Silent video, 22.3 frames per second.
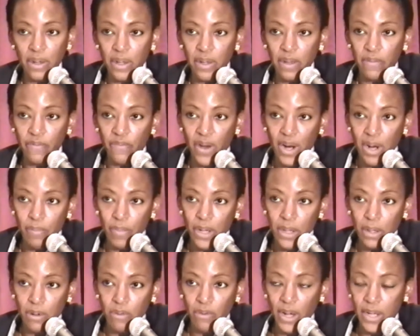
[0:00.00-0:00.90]

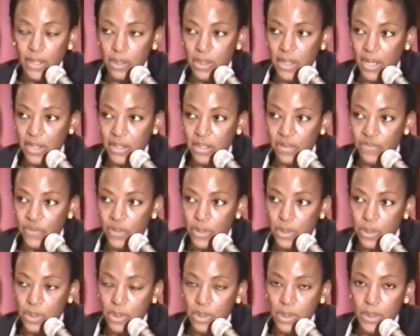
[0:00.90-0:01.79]
environmental rights
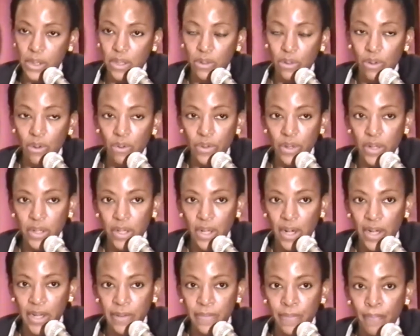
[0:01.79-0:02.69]
activists, the Ogoni
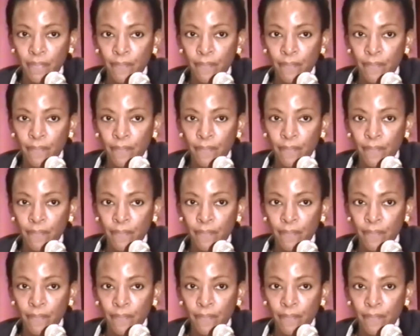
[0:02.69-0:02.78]
9.